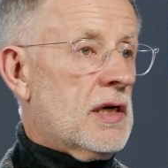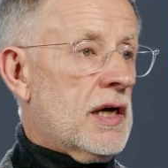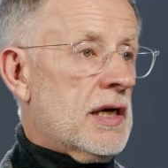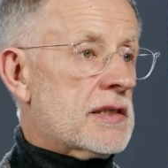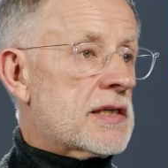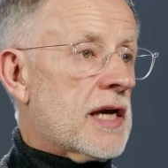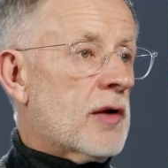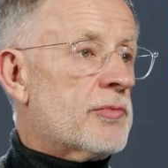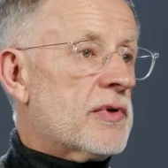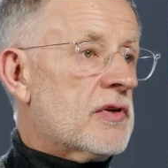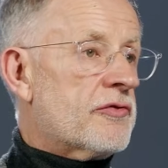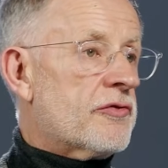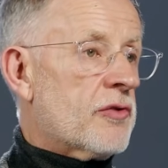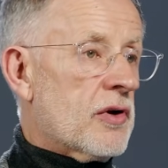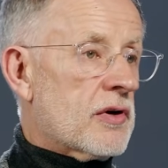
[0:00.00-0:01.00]
and can
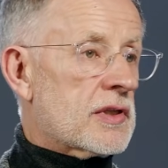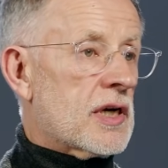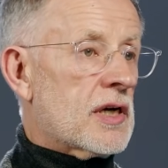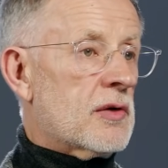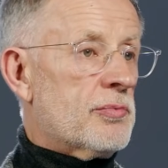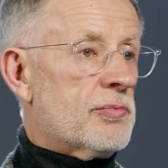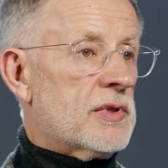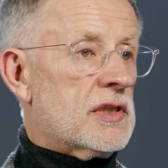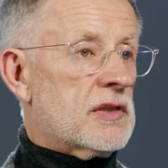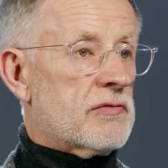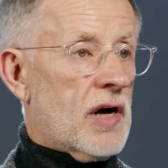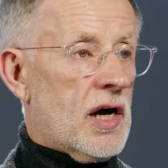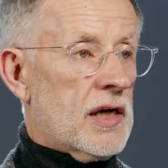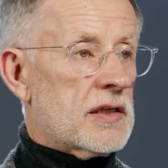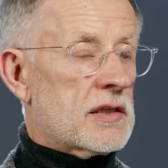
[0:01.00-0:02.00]
further be
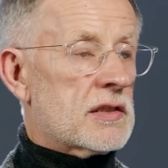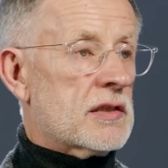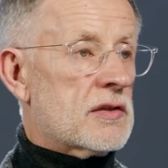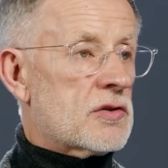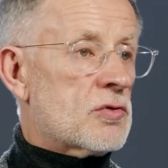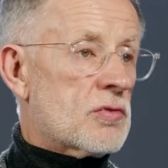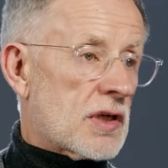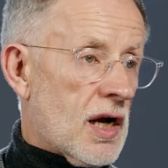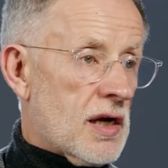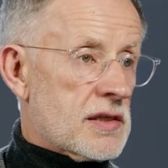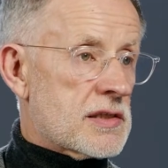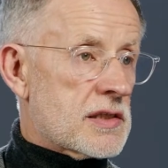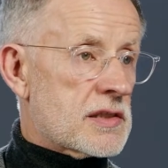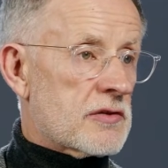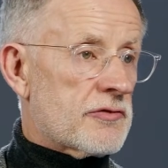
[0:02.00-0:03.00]
divided in 2
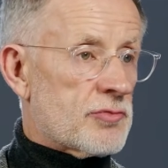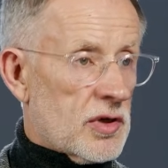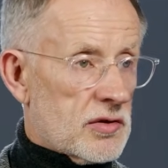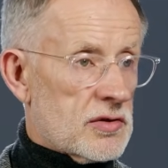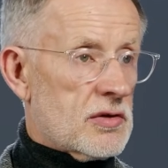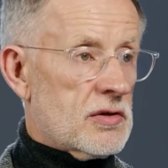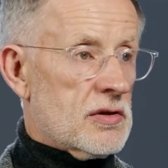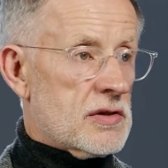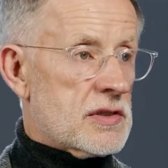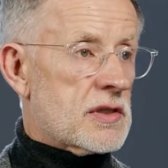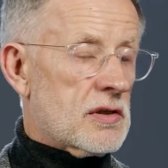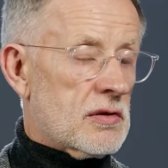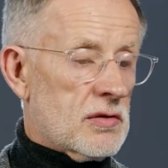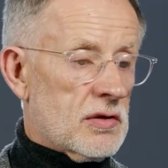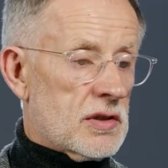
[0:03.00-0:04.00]
classes of protocols
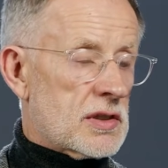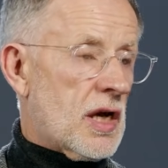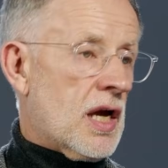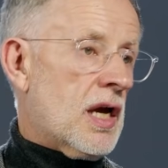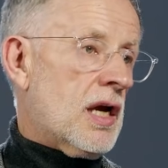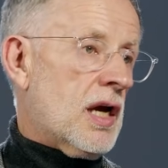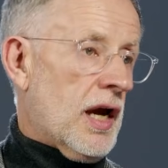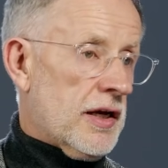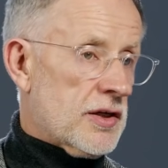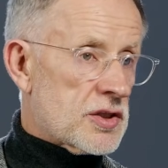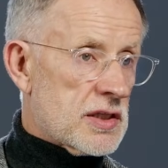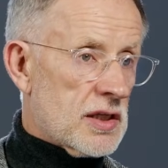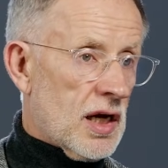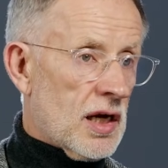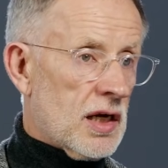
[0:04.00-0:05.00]
called
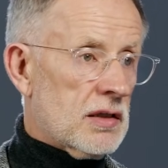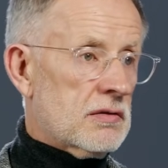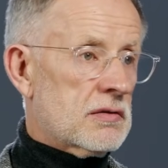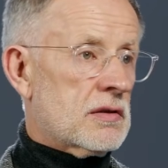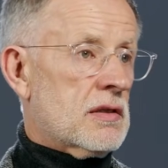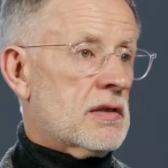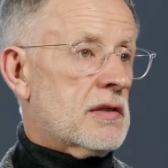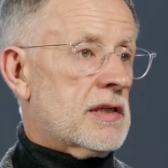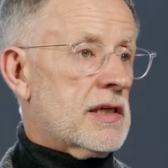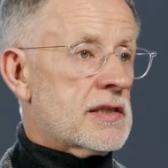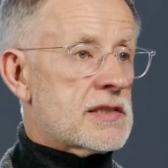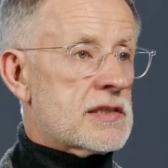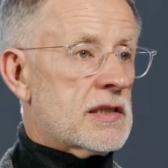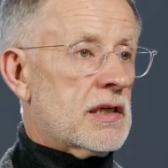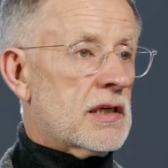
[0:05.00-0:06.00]
HDL,
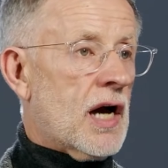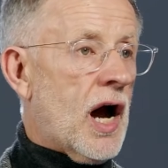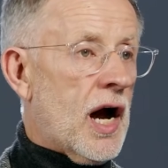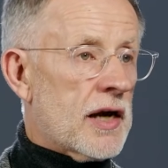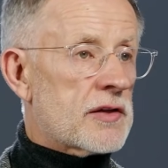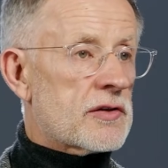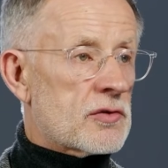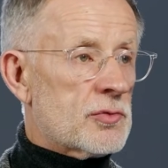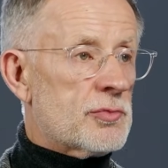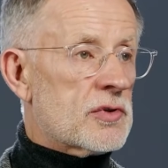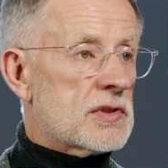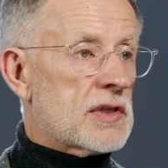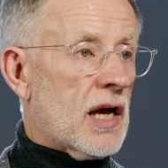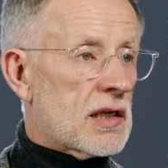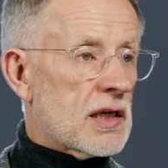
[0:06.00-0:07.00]
that's the high
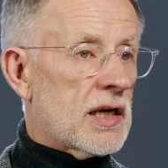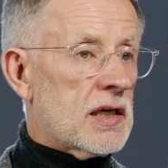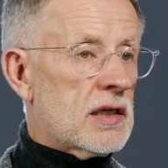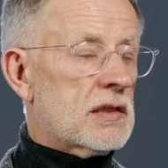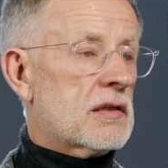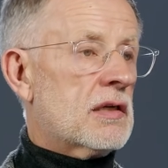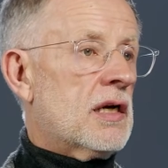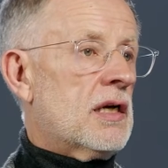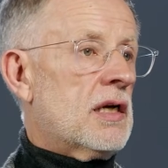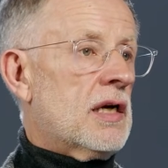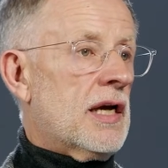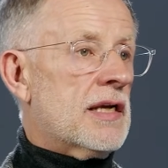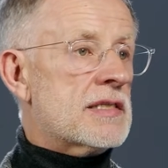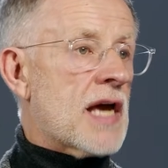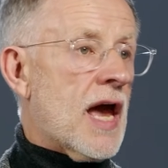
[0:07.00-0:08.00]
throughput data link, and